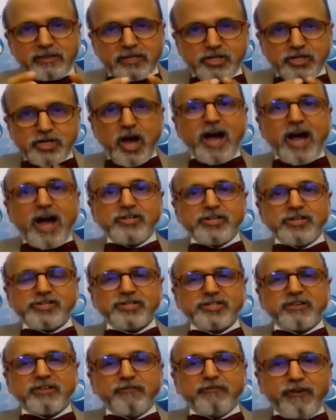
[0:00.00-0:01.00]
the
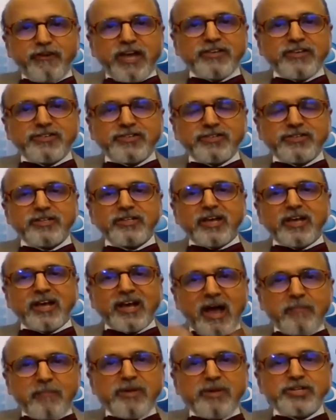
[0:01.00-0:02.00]
charges, the fees, the
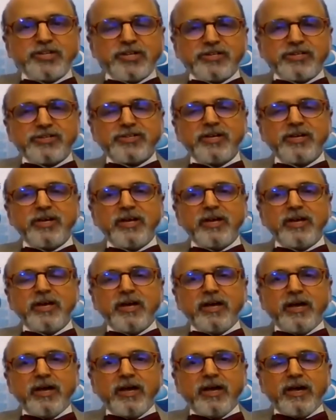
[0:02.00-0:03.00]
commissions,
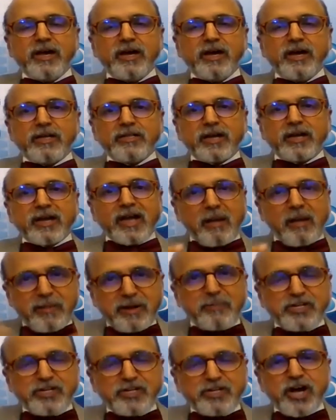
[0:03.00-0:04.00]
the
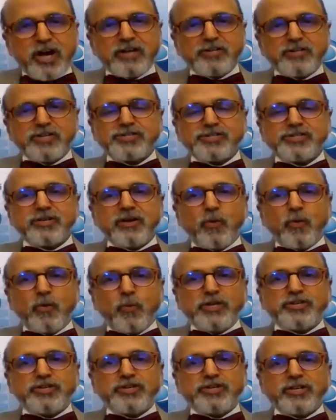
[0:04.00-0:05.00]
commitment charges,
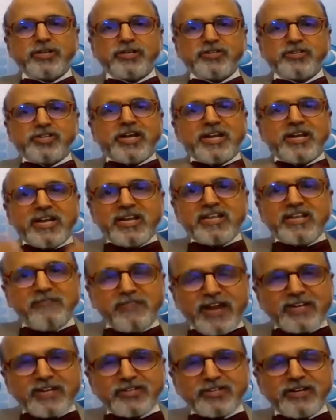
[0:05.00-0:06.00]
which generally the
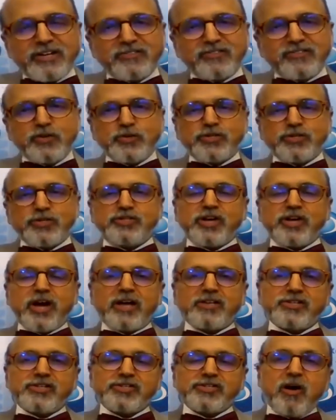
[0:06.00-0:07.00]
financial institution
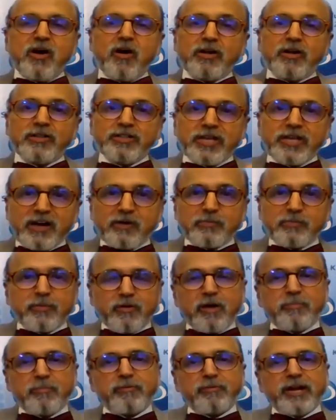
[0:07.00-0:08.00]
charges on the
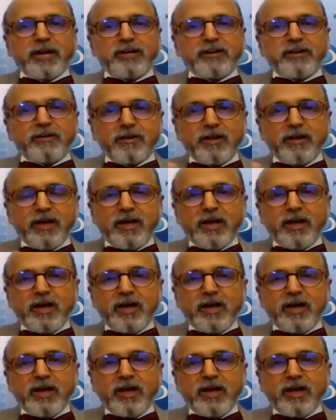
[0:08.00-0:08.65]
corporate or